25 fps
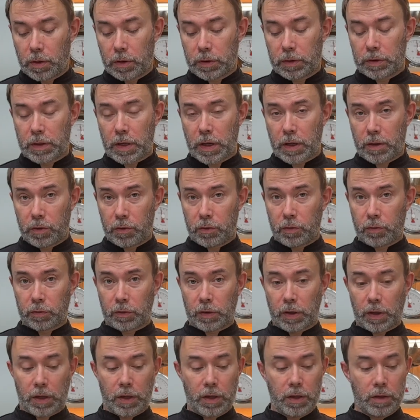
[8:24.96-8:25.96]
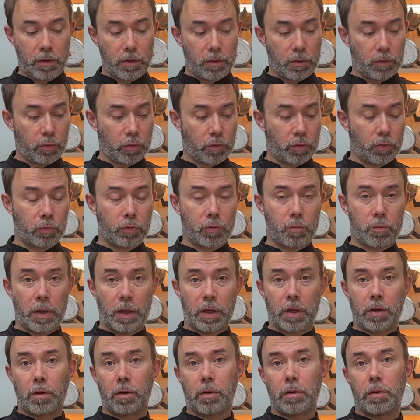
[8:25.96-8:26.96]
than your terrine to
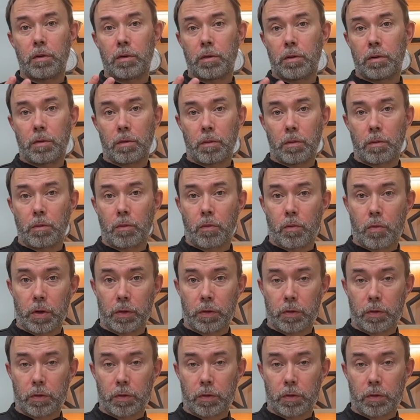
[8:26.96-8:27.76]
make a water